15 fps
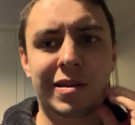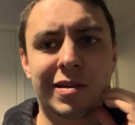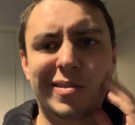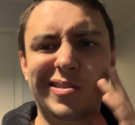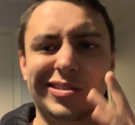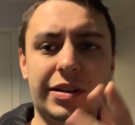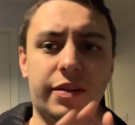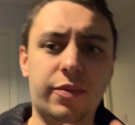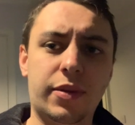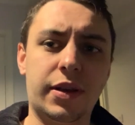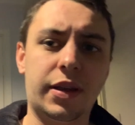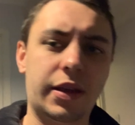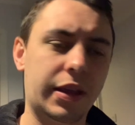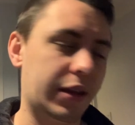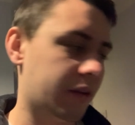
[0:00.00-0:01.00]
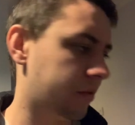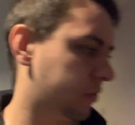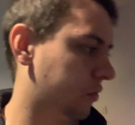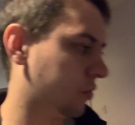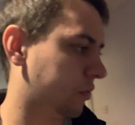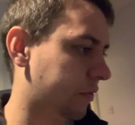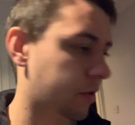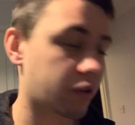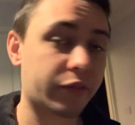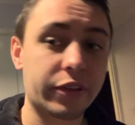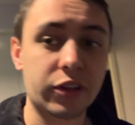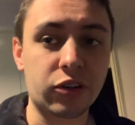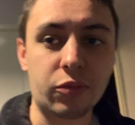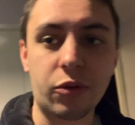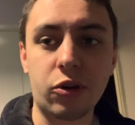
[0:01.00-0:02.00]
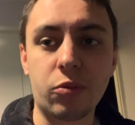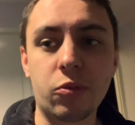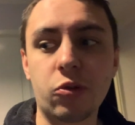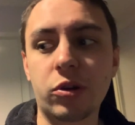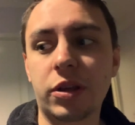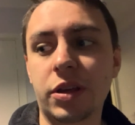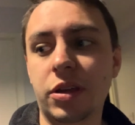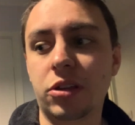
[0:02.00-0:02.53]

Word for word: Because I have my interview first tomorrow morning.